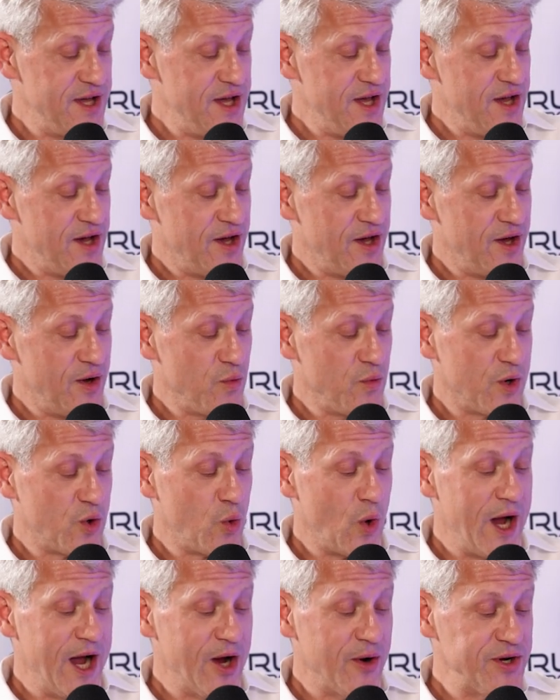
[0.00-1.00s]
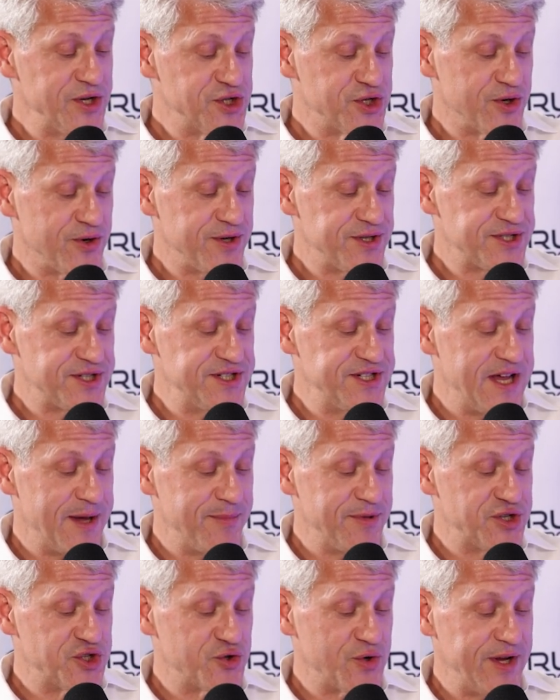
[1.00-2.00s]
Yeah. Require insurance to
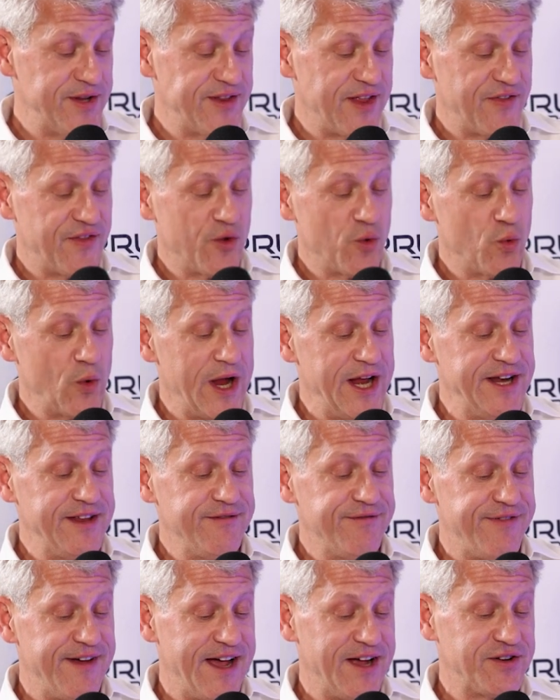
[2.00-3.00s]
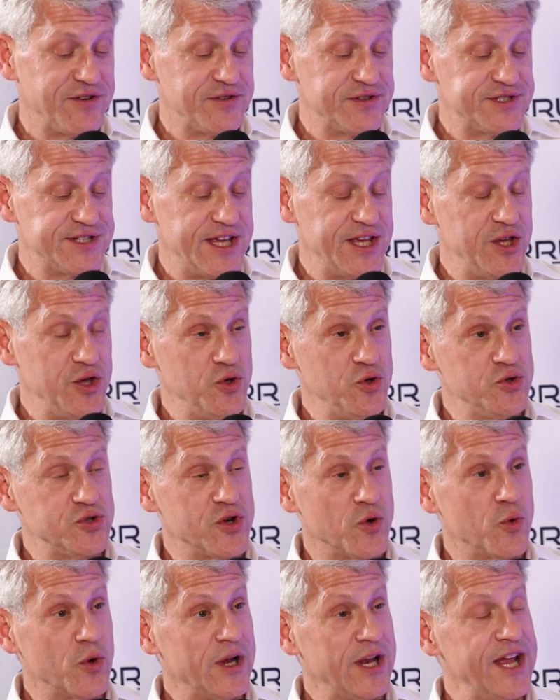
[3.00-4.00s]
demonstrate that the rating factors they use
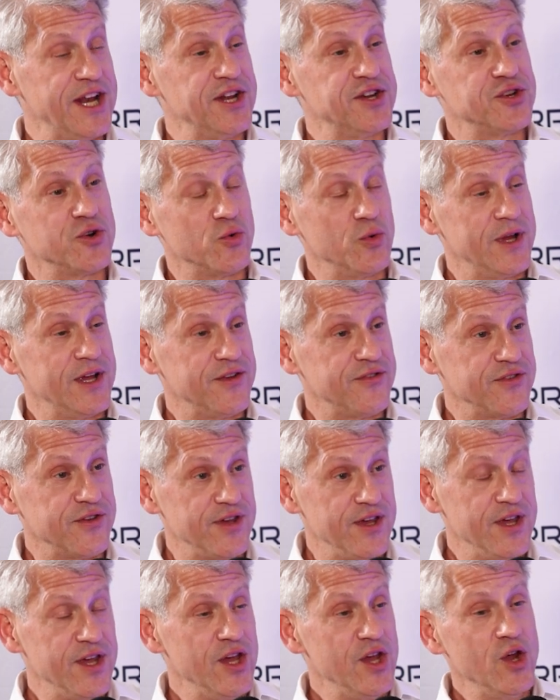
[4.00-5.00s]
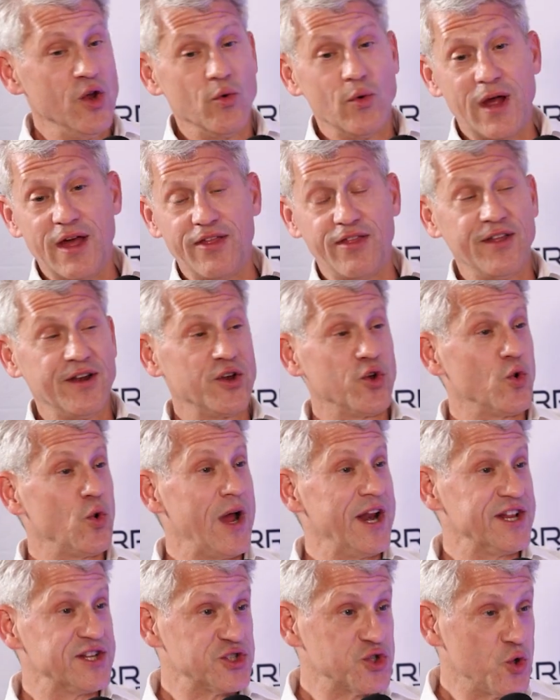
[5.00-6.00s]
are related to risk rather than
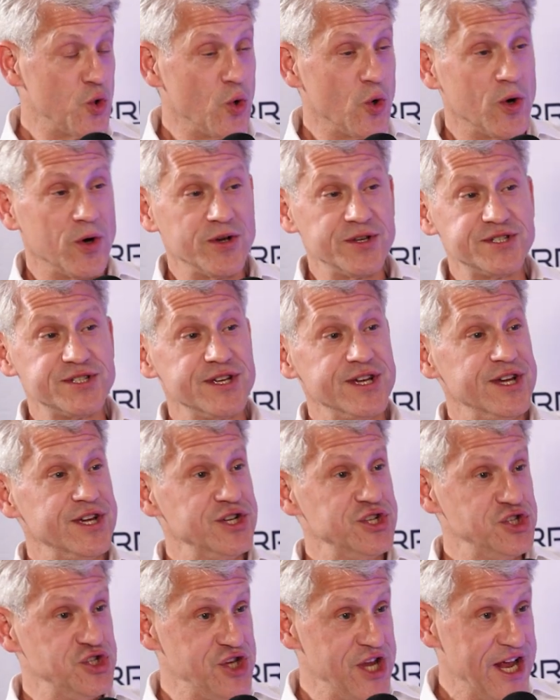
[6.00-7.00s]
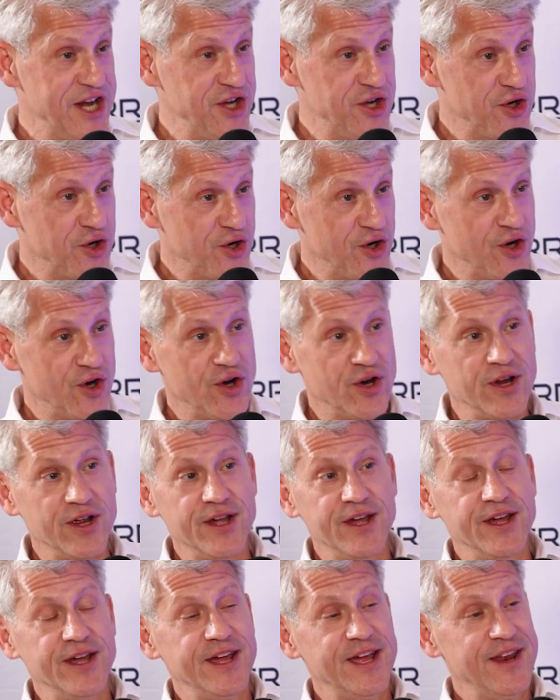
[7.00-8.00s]
credit scores, gender,
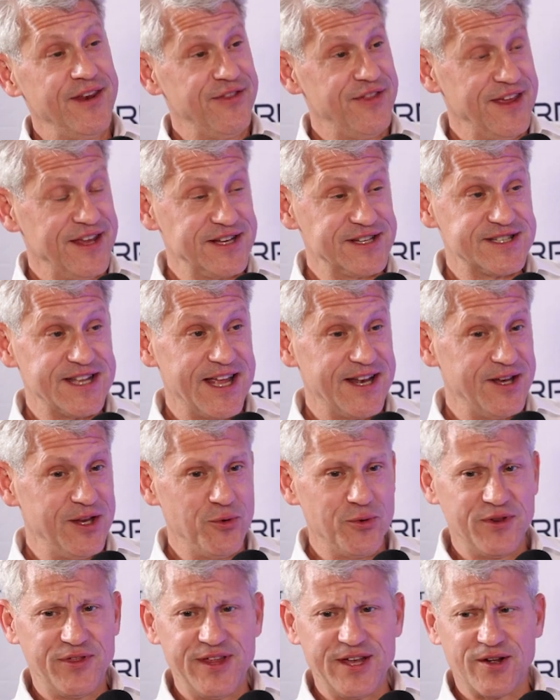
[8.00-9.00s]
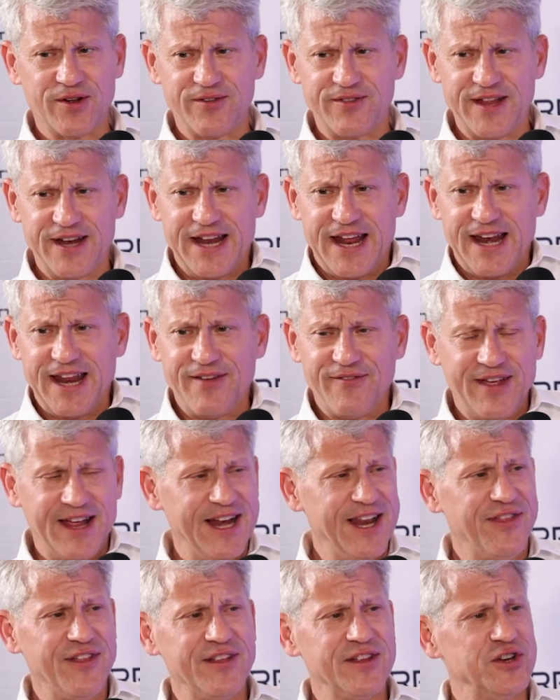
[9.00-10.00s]
and things that you would think they're not have
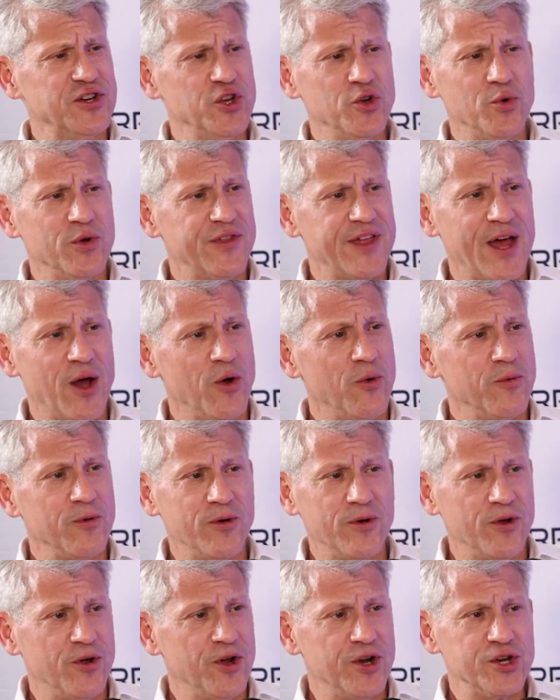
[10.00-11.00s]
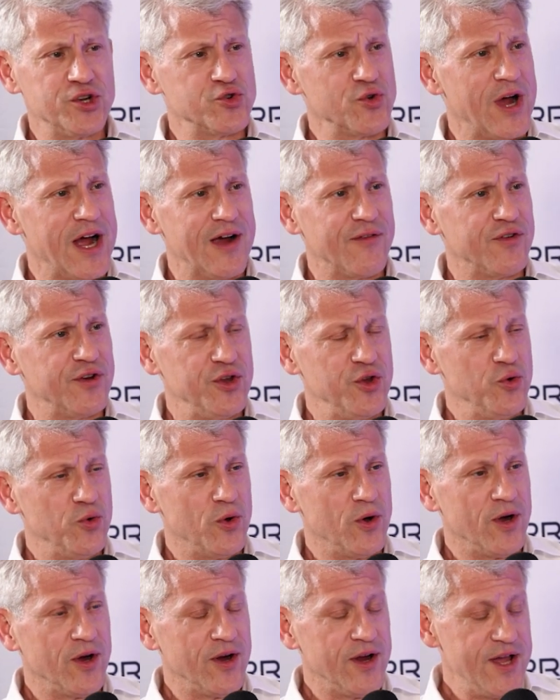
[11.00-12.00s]
anything to do with how good a driver
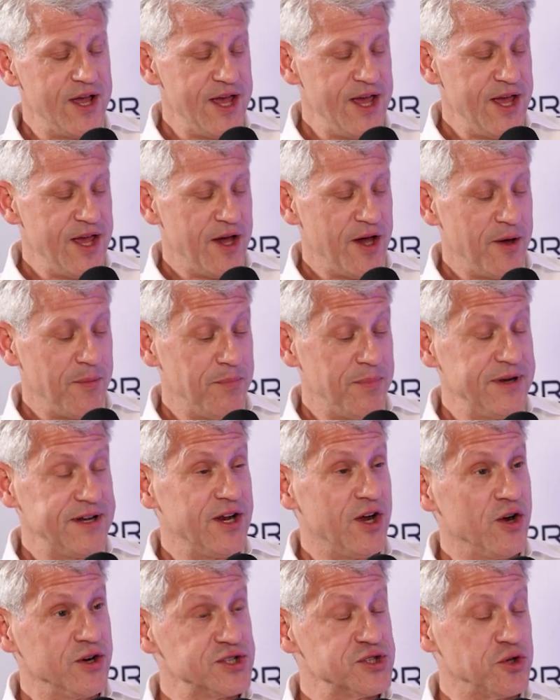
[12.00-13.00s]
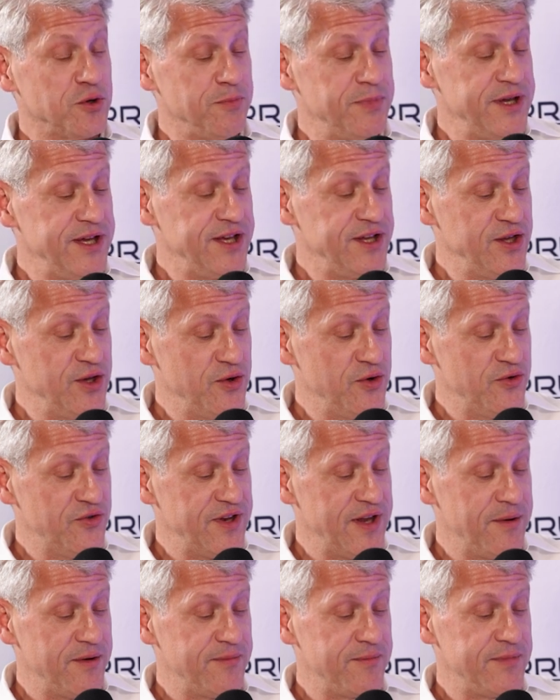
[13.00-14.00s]
you are, but are still being
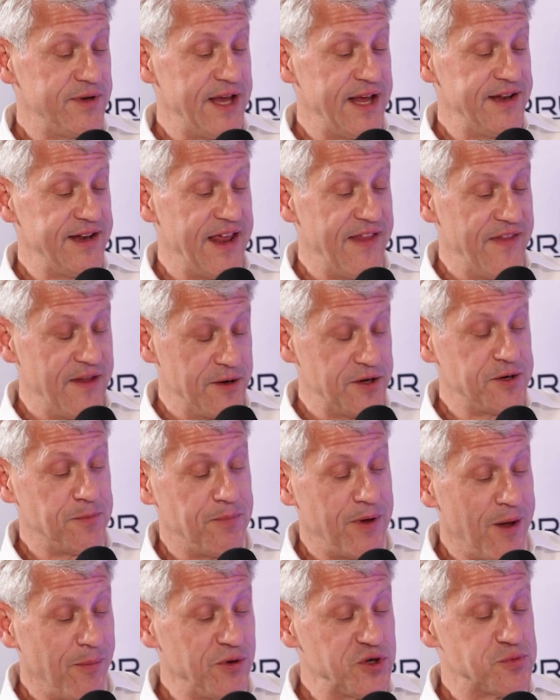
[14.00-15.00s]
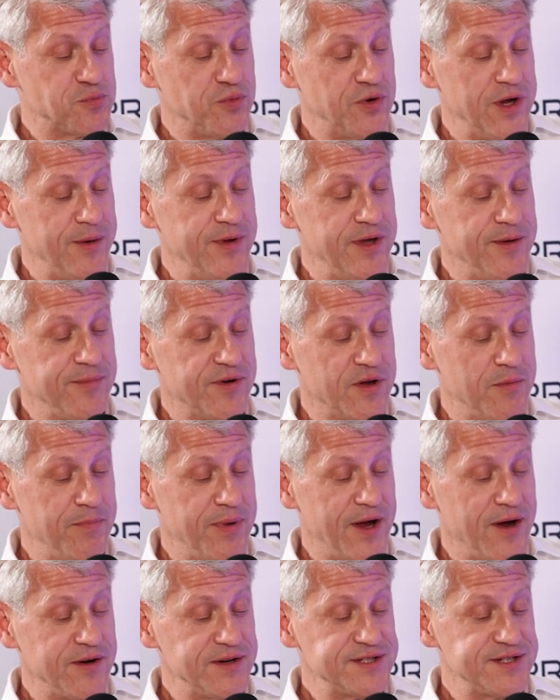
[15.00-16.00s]
used. And then to publish premium
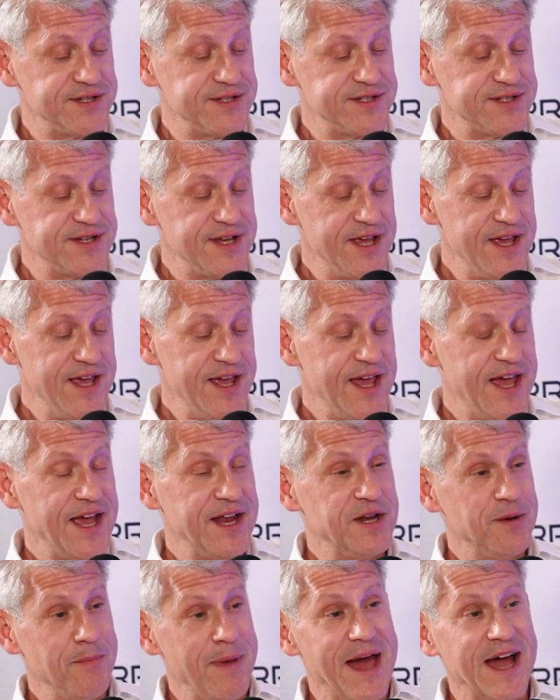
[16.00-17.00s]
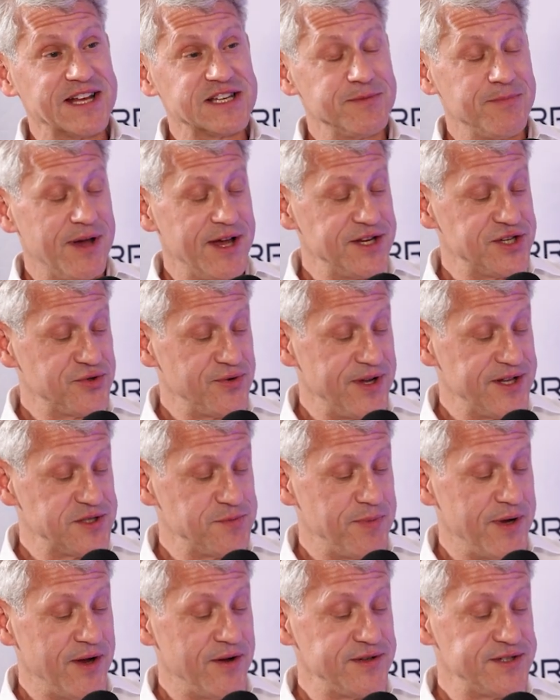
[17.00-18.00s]
comparisons and to maximize
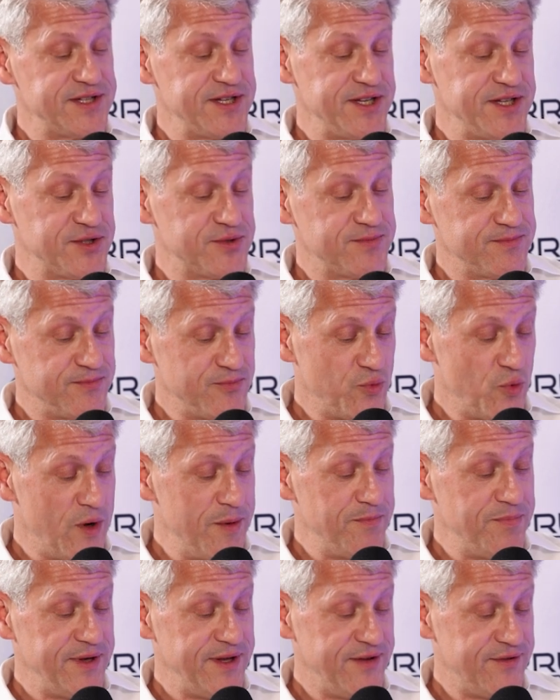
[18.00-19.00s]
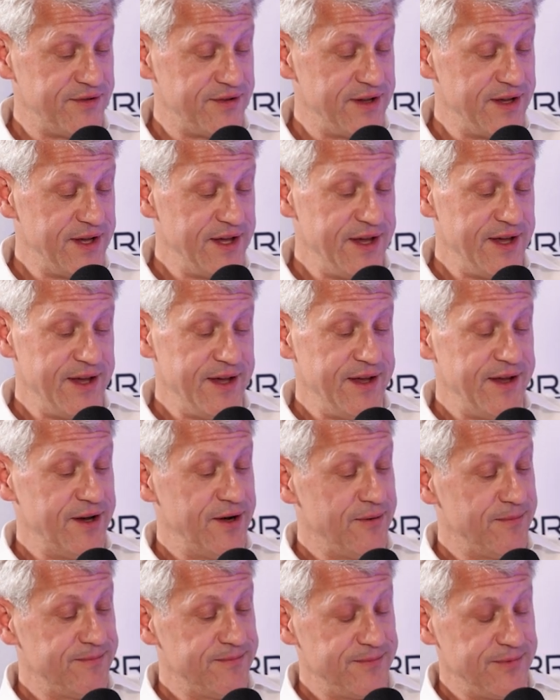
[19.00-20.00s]
transparency is one piece. You
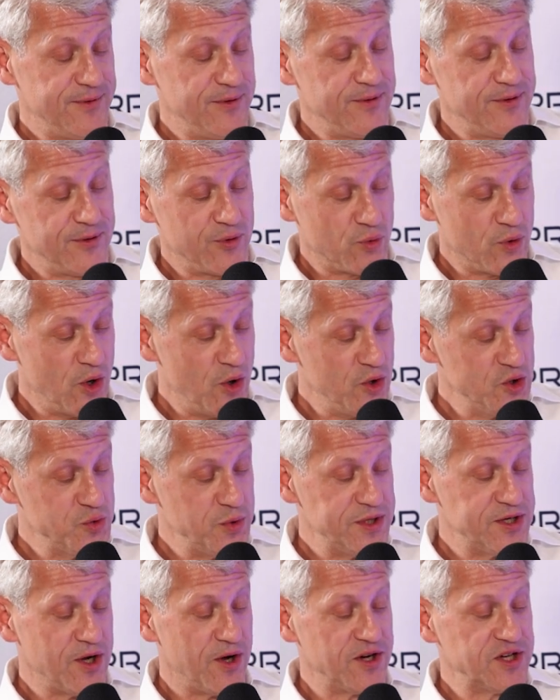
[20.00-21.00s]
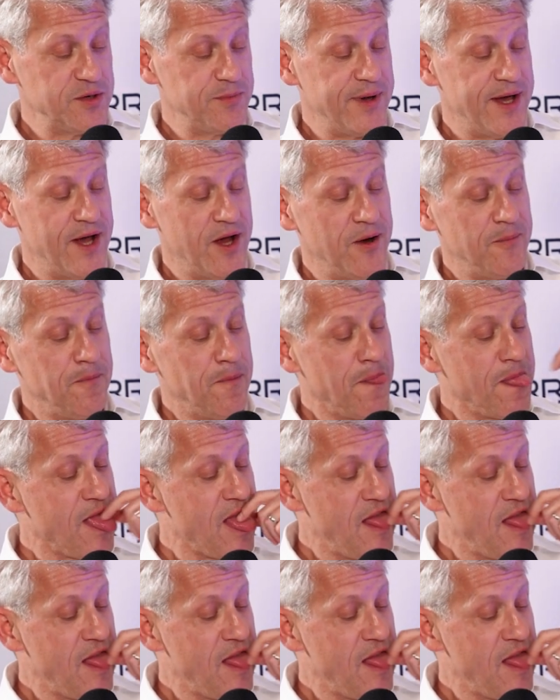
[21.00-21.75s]
know, the roads we talked about.